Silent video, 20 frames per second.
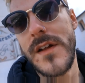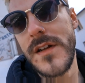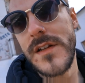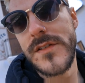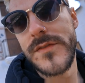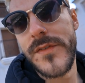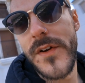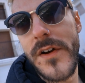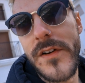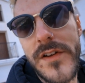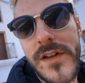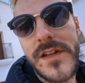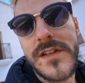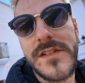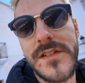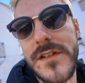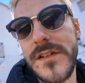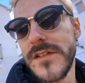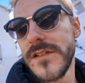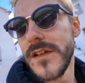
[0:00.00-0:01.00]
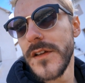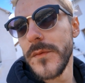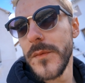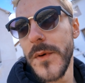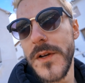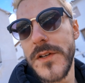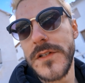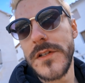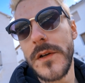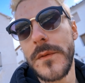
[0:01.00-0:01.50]
It is very easy to see
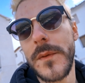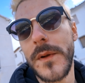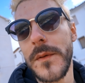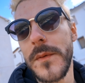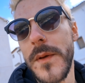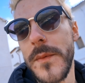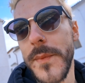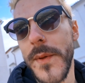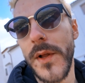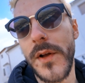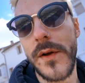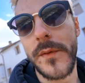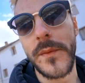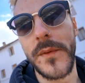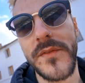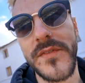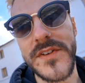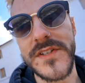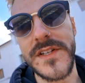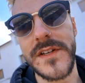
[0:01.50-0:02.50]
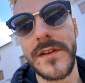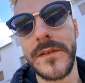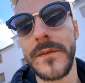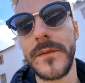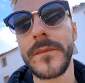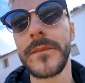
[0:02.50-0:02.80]
why so many people come to visit.